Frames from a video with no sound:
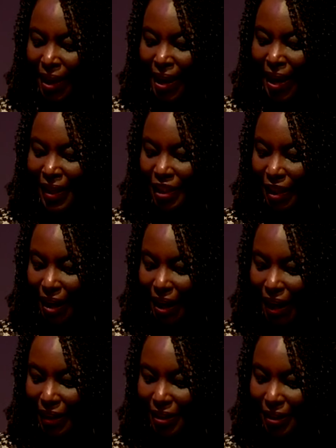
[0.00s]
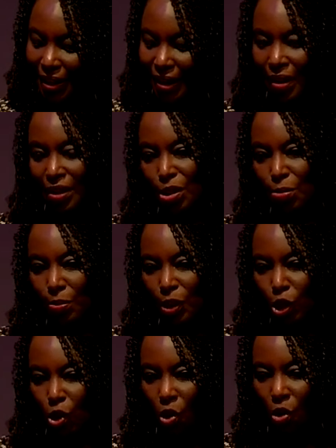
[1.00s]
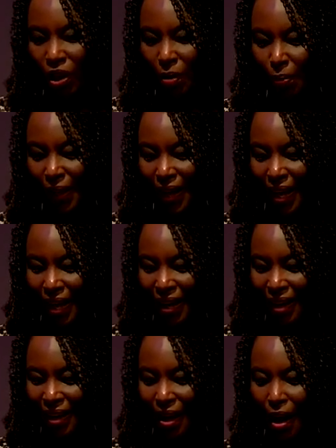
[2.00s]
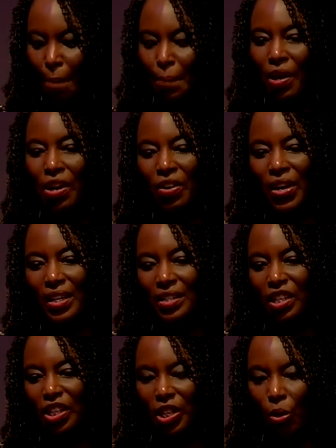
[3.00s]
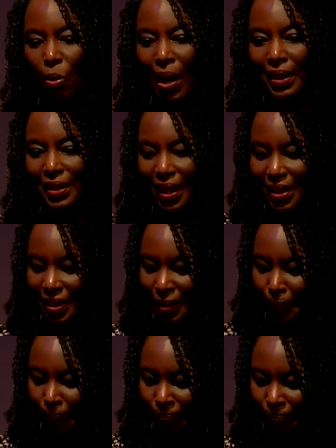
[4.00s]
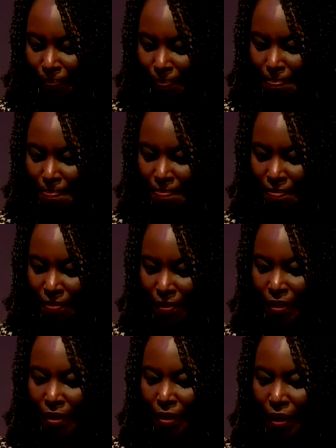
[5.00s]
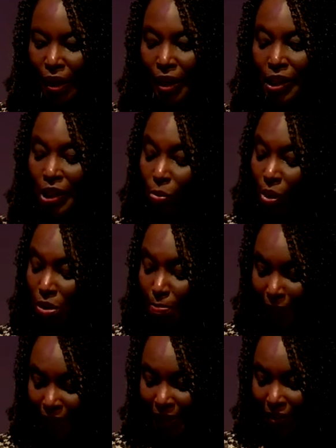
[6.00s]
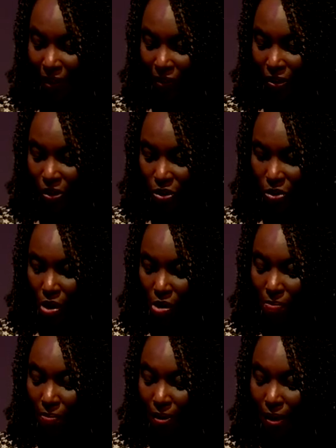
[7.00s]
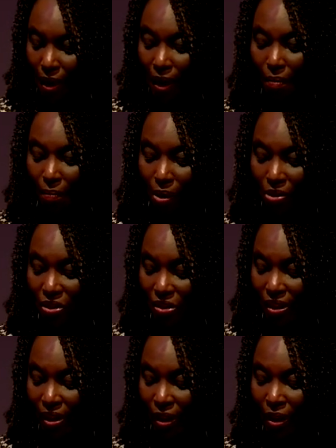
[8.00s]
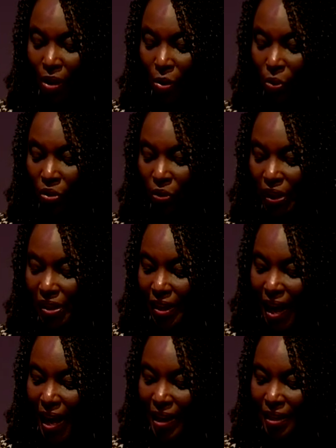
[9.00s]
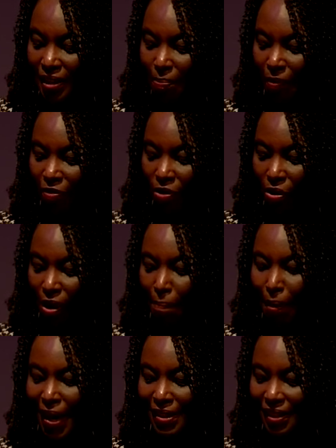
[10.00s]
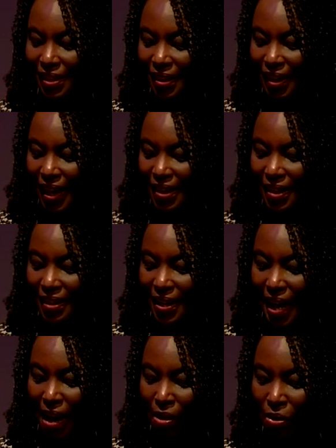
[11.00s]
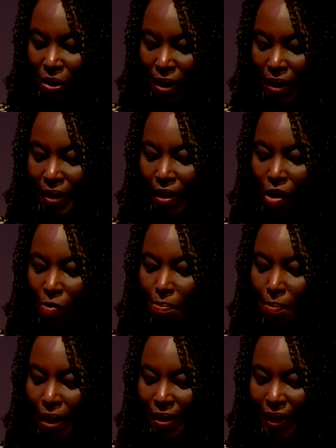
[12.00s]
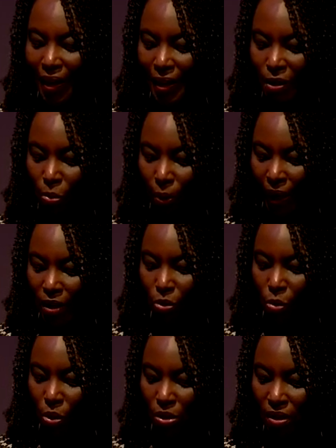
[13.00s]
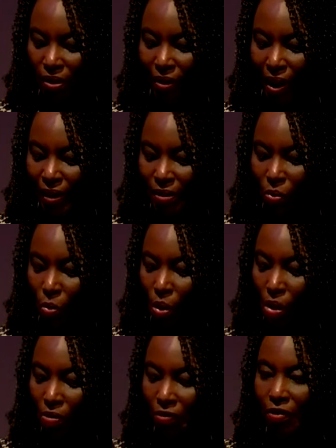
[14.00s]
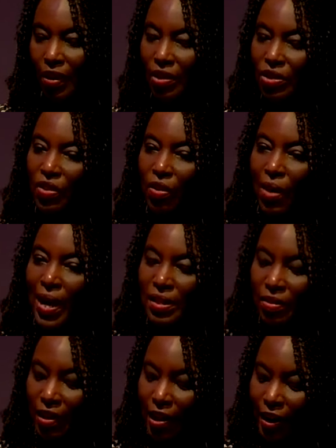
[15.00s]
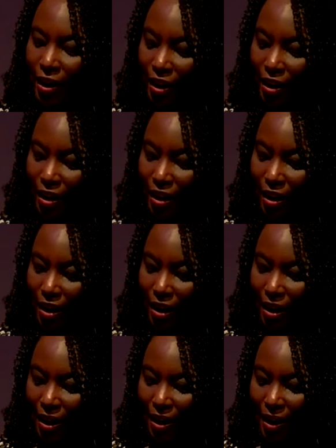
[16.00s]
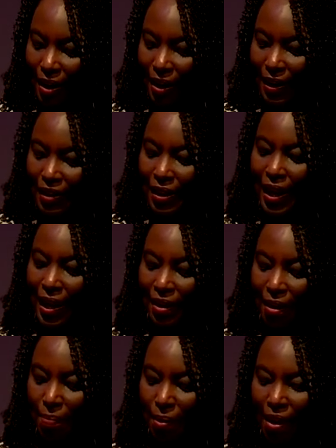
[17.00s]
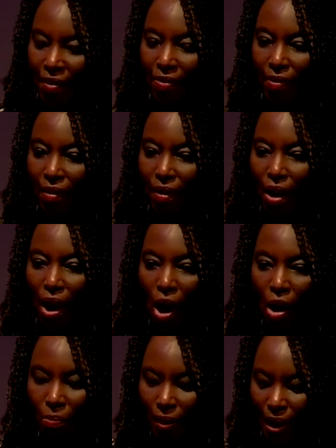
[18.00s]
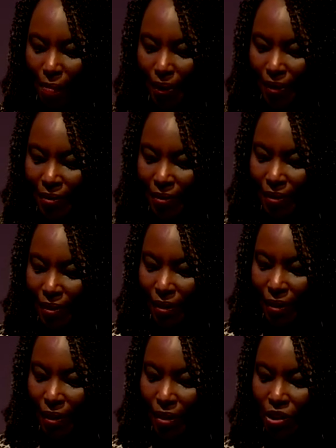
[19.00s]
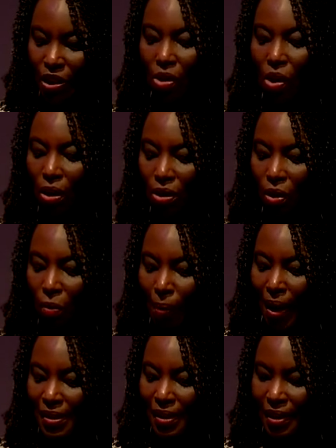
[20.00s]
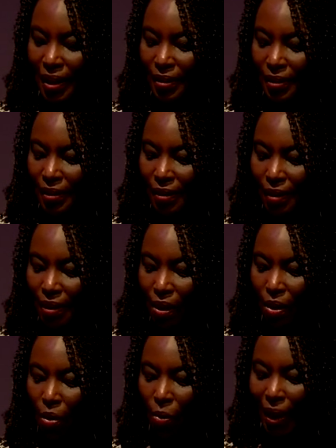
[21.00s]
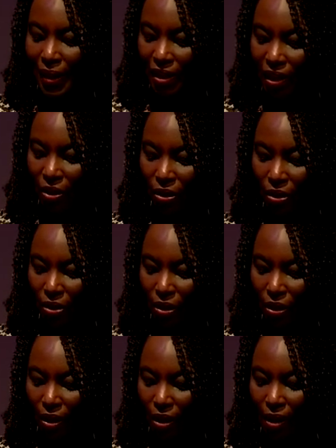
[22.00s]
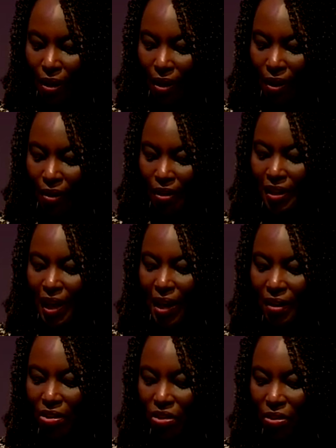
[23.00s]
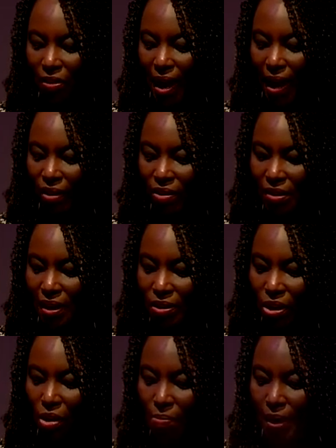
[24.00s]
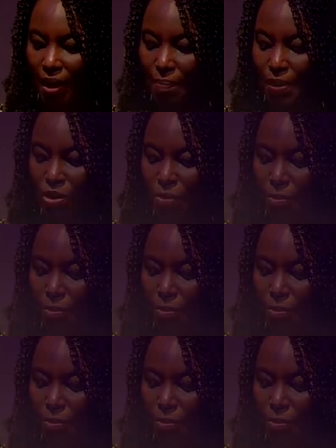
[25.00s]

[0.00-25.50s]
as she clutched another scrawny being, a purring, dirty white kitten. She was betting that the storm, her monster, would reach land before a passenger laden dhow, now muddling its way towards the cracked wharf to the right of her. She held her breath. Homecomers, she called all passengers. Wajio, the child could rely on such homecomers to be